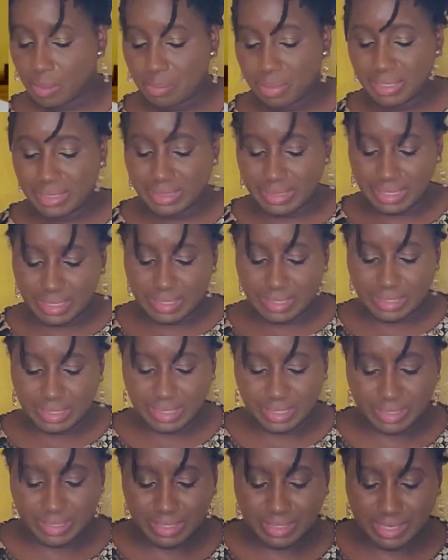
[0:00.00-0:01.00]
But this
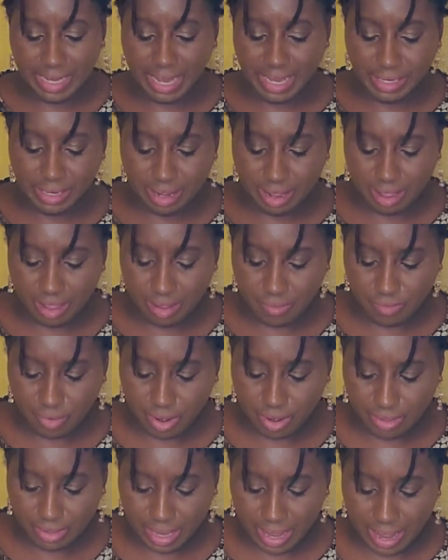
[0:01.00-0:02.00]
is the data of
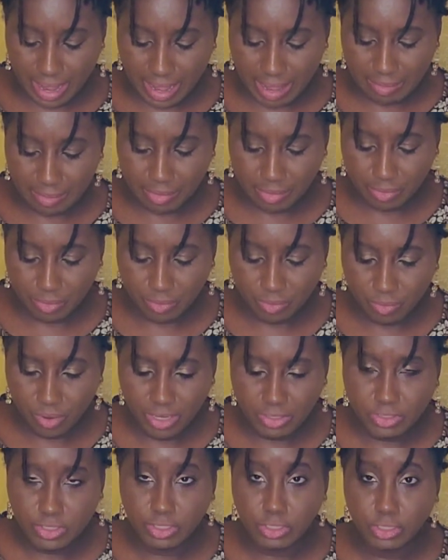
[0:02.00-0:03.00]
our lab.
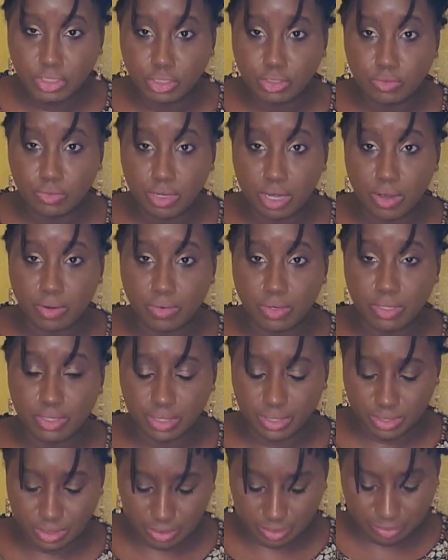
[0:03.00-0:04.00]
What do you
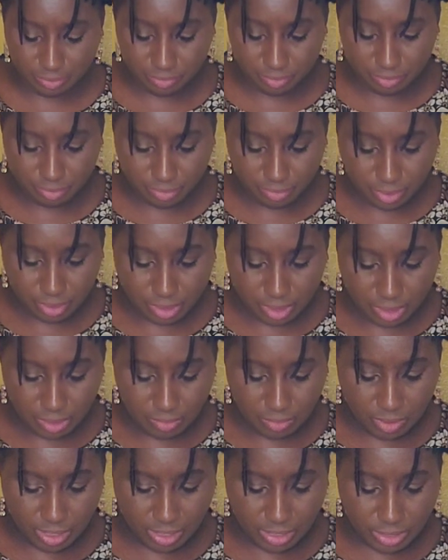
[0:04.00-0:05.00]
notice?
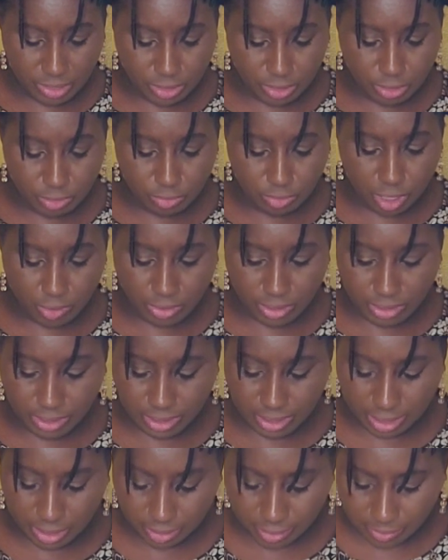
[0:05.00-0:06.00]
What do you notice
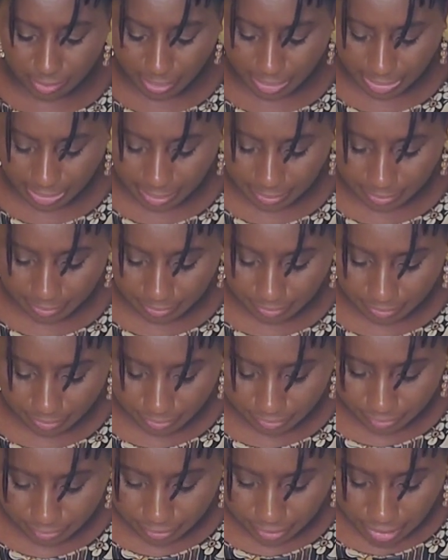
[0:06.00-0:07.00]
here?
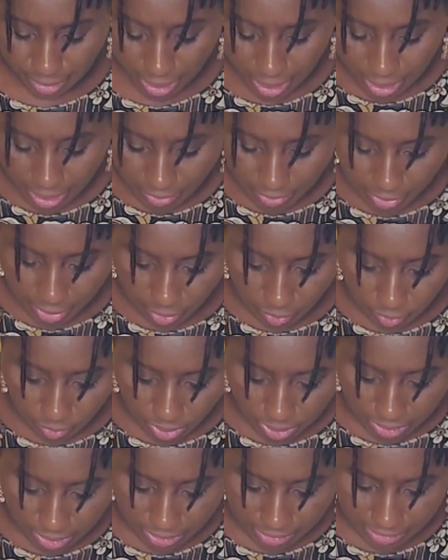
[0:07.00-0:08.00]
There
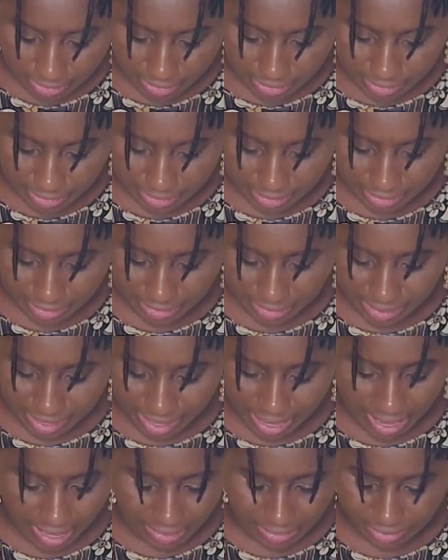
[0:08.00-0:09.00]
was
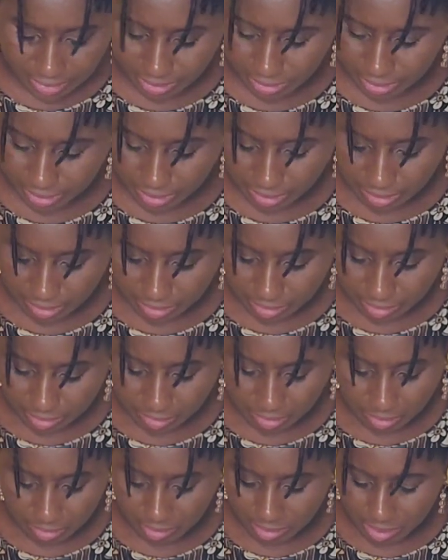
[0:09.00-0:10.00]
not
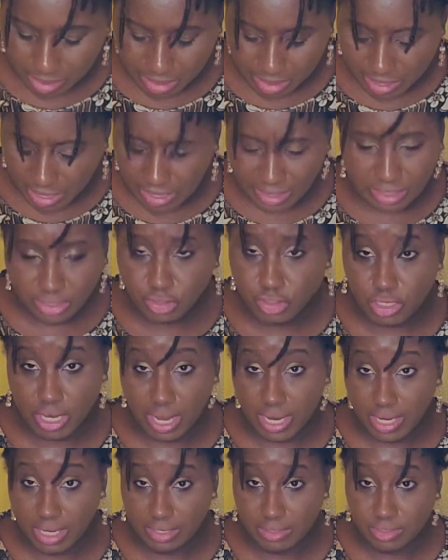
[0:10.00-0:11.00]
any
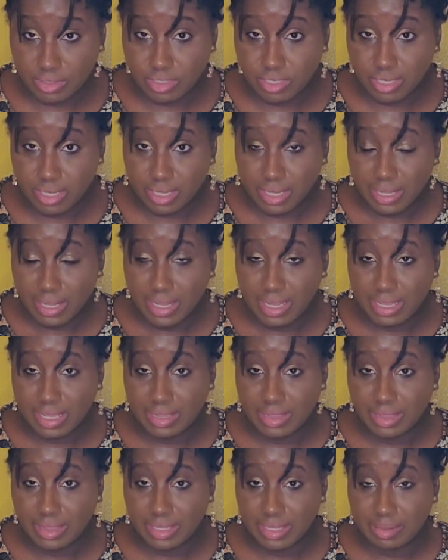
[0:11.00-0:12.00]
change
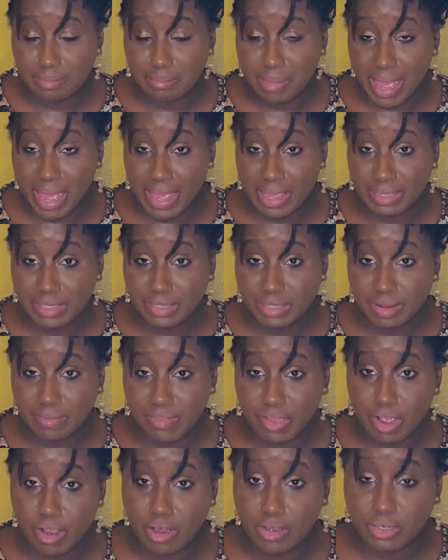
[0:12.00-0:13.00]
in the mass of
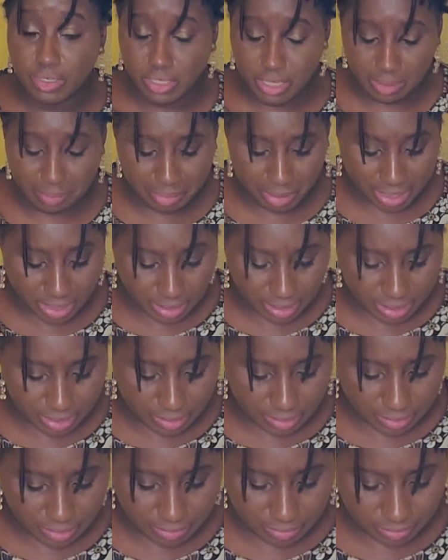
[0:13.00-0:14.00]
the heart-shaped pendant.